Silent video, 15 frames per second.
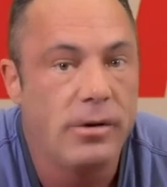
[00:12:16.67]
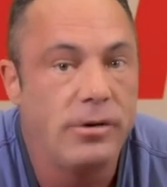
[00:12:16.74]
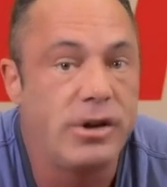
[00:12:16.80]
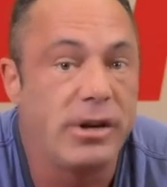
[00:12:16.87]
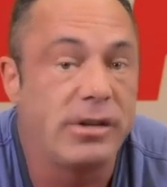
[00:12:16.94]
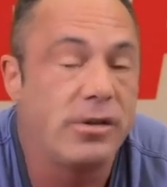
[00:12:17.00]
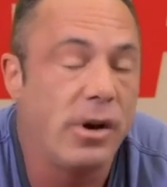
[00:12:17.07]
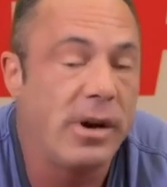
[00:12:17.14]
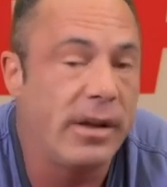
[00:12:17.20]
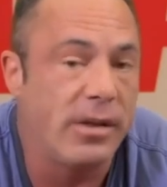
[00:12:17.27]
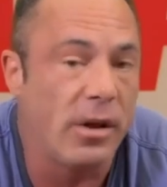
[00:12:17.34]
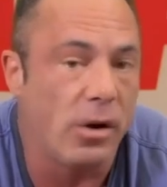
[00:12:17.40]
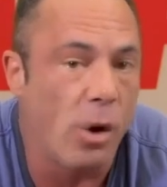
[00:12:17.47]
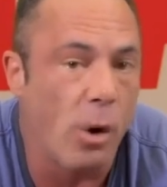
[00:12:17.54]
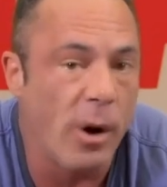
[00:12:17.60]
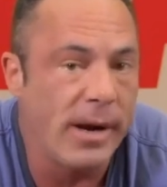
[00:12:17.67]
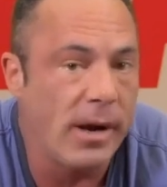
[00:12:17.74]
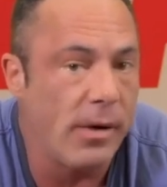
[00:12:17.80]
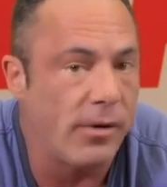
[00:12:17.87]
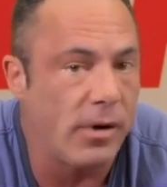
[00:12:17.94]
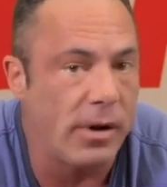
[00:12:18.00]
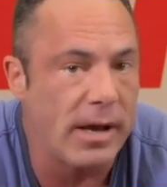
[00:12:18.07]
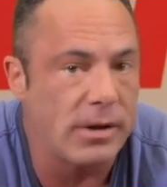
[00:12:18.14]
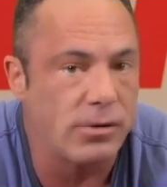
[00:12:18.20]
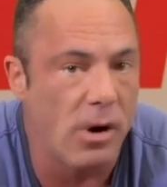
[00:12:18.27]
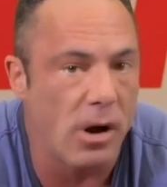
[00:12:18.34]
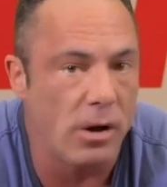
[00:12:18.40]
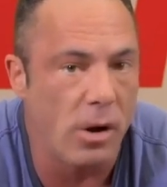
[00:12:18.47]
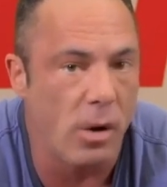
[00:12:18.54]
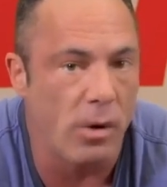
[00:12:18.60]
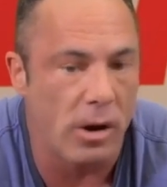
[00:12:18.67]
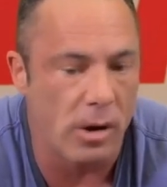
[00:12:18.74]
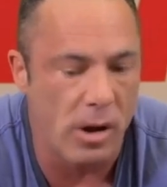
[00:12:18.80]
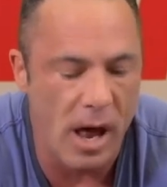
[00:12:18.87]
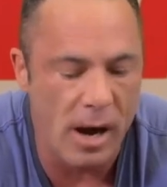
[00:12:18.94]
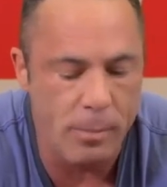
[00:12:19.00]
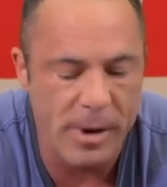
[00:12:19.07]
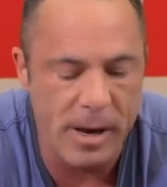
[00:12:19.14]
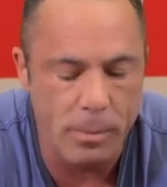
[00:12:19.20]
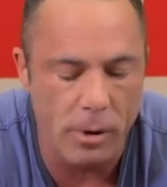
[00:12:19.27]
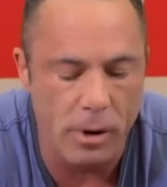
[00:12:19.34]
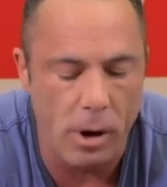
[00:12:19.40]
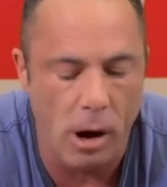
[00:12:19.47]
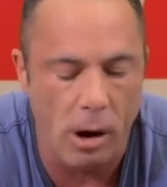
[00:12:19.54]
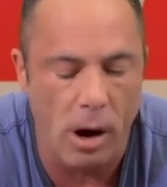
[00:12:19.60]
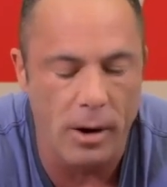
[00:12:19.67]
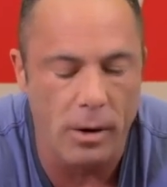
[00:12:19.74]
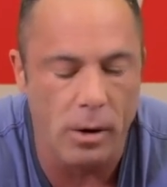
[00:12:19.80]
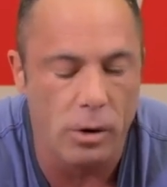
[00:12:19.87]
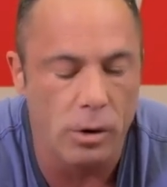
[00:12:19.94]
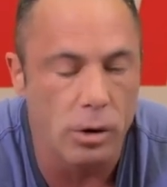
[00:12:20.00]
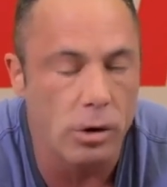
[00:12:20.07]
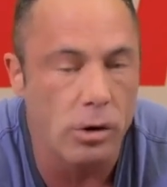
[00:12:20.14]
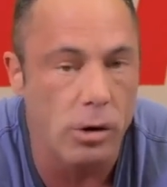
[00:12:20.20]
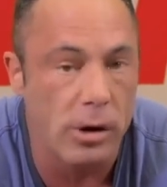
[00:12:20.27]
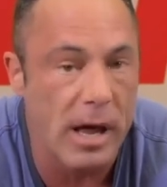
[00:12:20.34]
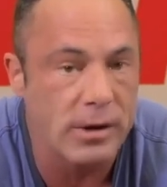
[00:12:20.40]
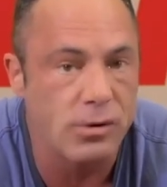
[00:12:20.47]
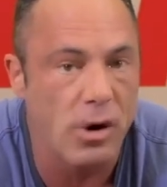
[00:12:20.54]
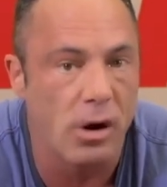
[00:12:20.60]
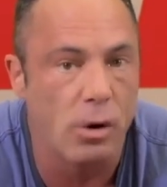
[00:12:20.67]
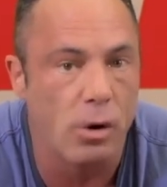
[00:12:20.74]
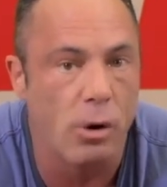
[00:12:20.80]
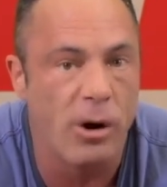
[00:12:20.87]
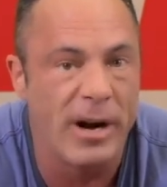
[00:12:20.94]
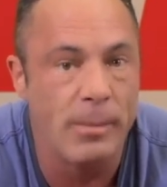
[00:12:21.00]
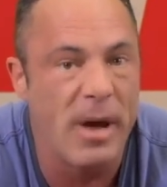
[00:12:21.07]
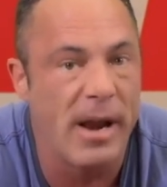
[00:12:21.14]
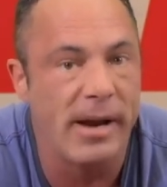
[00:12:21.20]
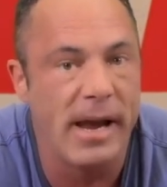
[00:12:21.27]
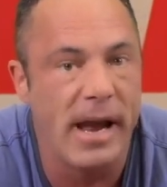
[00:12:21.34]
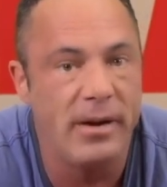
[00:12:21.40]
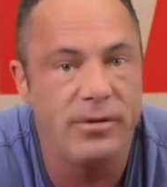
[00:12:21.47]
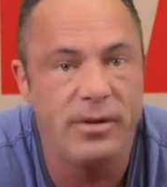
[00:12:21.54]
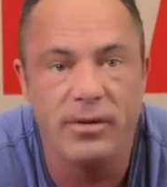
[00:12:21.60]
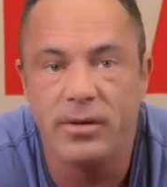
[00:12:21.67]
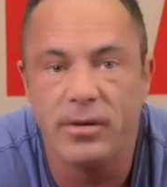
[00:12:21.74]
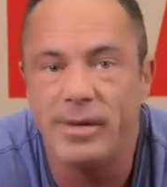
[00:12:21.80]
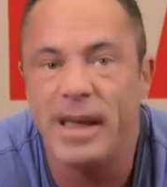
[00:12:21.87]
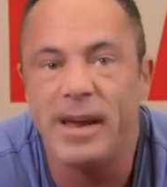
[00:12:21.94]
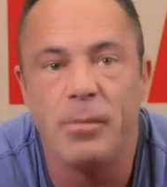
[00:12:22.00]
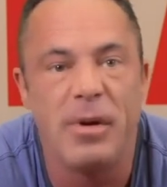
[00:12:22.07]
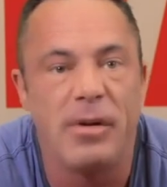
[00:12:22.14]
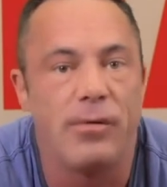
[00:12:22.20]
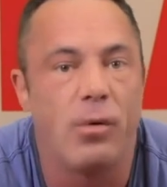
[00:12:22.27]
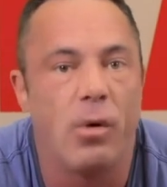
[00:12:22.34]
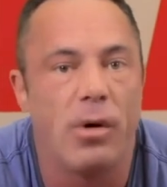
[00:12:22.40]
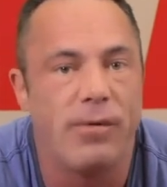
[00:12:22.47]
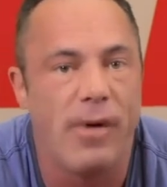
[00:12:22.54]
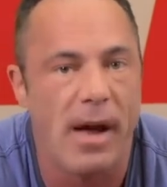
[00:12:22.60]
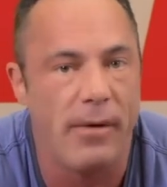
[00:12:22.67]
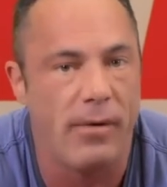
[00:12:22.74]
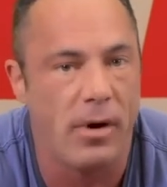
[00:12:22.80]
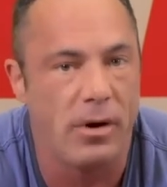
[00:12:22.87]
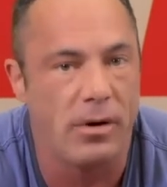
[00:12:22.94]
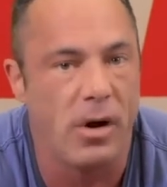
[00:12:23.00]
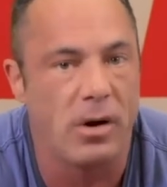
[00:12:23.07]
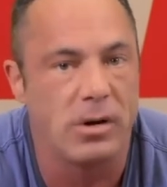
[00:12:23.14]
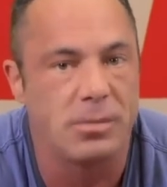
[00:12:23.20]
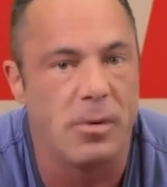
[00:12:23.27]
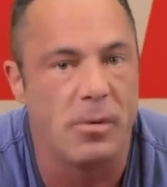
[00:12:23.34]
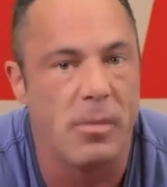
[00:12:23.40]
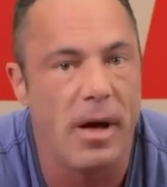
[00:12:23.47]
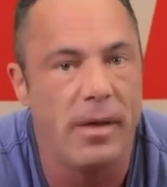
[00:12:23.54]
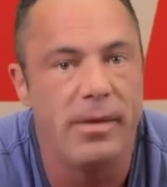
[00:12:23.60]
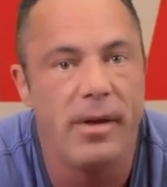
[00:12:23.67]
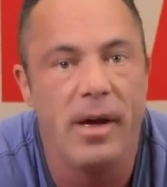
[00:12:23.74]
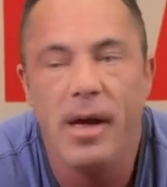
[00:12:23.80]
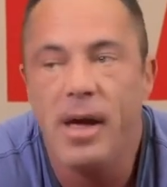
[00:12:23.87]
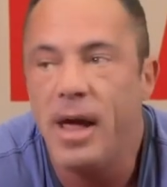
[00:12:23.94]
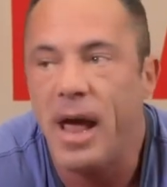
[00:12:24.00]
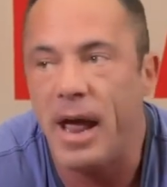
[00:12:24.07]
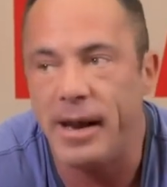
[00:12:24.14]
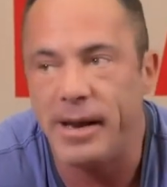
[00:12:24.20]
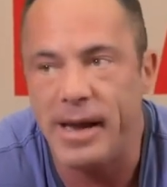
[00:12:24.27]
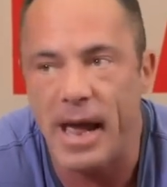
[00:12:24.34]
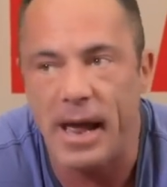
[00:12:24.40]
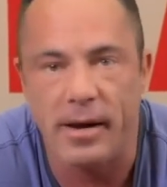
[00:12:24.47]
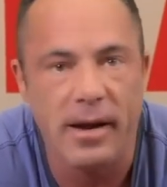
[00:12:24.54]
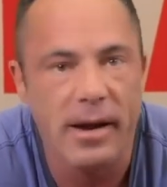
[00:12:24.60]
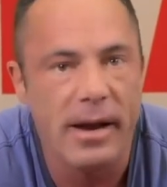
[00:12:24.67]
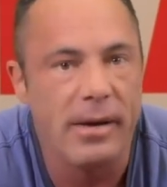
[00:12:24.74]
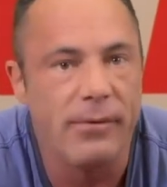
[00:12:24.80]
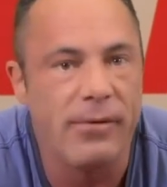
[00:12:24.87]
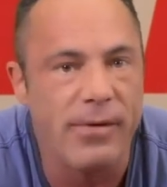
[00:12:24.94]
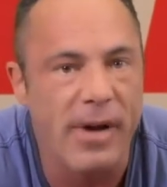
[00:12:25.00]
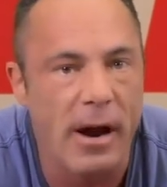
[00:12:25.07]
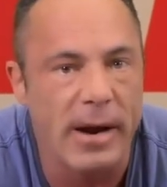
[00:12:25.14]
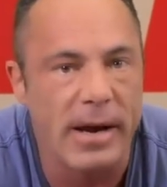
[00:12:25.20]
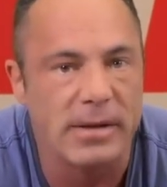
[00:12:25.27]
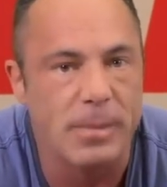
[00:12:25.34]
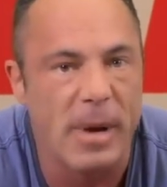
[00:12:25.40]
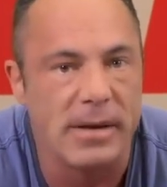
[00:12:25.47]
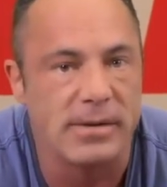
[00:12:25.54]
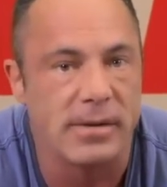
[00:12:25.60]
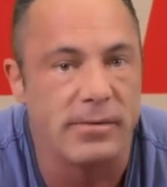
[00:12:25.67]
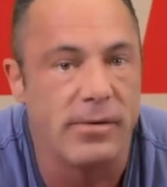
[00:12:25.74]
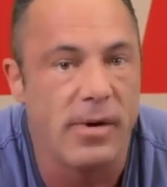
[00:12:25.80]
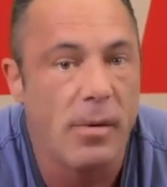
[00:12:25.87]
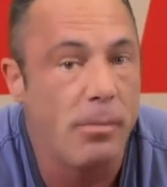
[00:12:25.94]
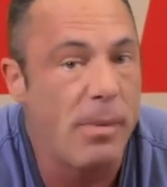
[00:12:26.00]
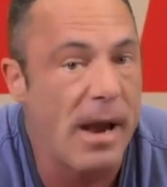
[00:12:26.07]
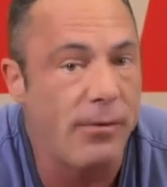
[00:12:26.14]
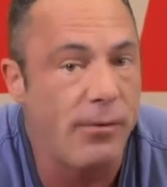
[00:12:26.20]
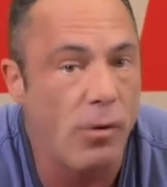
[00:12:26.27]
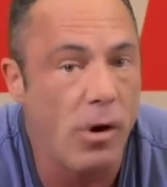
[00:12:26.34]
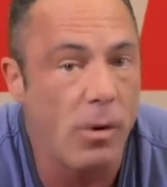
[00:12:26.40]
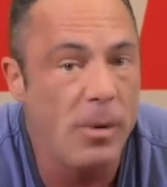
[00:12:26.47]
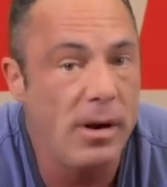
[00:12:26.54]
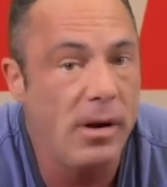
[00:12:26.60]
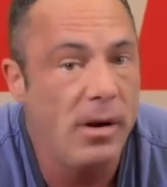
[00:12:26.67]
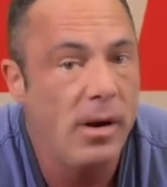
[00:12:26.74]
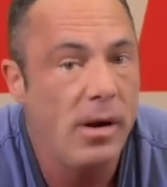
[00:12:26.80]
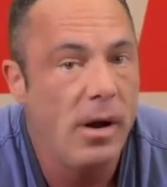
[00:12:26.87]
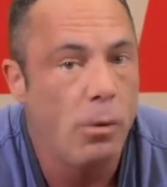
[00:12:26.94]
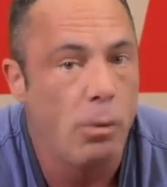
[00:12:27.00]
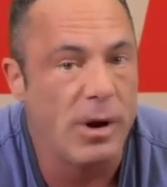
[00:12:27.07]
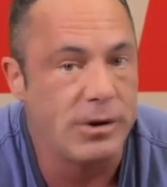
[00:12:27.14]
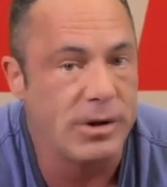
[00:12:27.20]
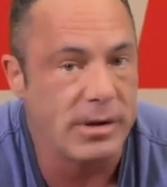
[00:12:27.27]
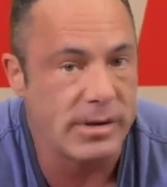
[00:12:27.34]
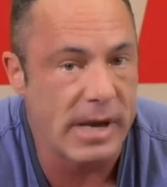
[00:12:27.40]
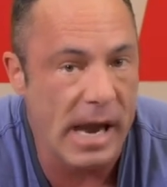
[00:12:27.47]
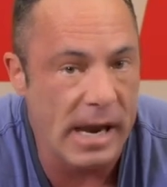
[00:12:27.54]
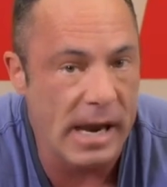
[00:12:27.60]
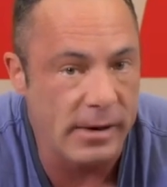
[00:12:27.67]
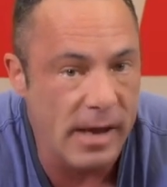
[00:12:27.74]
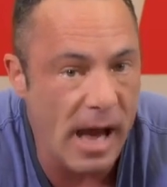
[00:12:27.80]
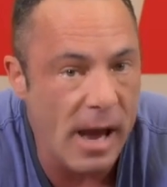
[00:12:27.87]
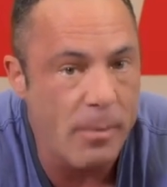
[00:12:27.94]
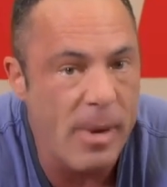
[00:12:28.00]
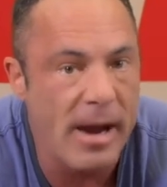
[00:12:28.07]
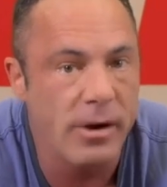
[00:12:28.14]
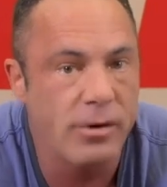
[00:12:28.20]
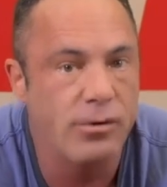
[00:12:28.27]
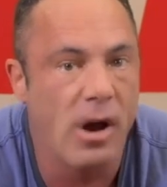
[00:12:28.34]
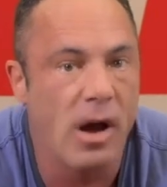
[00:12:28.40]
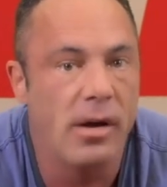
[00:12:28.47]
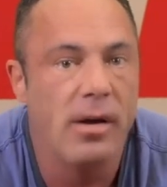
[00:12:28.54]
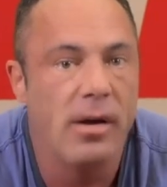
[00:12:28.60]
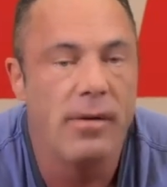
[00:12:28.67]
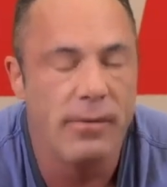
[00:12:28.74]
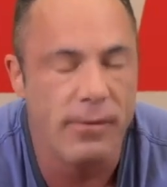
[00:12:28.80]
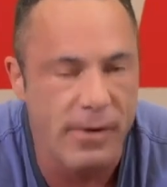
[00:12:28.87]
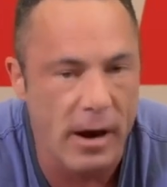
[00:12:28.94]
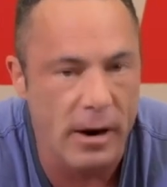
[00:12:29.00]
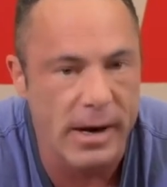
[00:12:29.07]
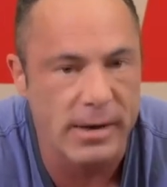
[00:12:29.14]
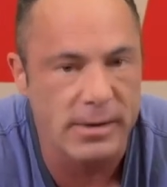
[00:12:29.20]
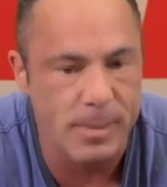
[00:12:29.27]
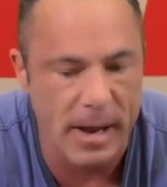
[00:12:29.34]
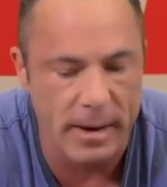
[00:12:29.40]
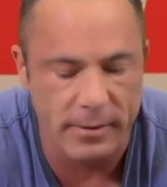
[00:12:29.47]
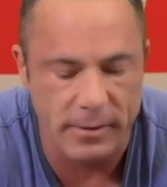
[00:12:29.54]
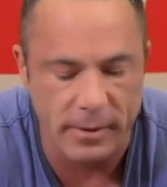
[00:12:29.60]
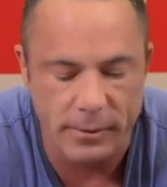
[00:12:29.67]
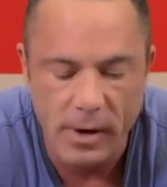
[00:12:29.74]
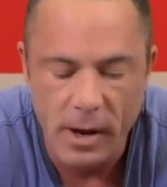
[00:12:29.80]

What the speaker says: Just look at the lowering of cholesterol alone. A lot of people are on cholesterol lowering medications. They can be $400 or $500 per month. And again, very expensive. Metformin, which is a diabetic drug, very expensive.